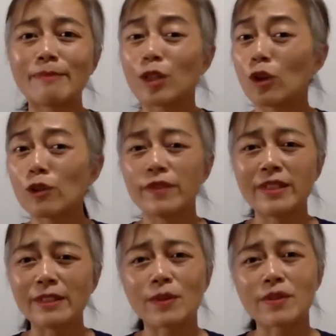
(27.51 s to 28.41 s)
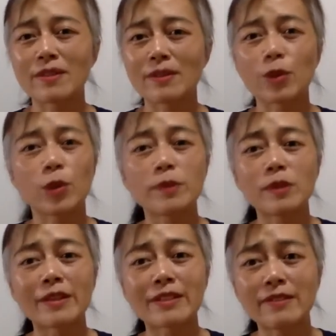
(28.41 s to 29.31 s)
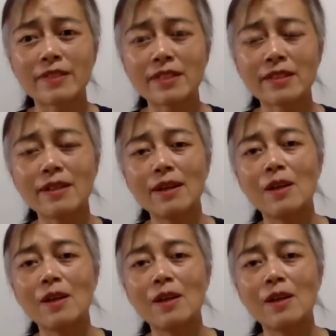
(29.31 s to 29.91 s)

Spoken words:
because of an increase in criminal activity,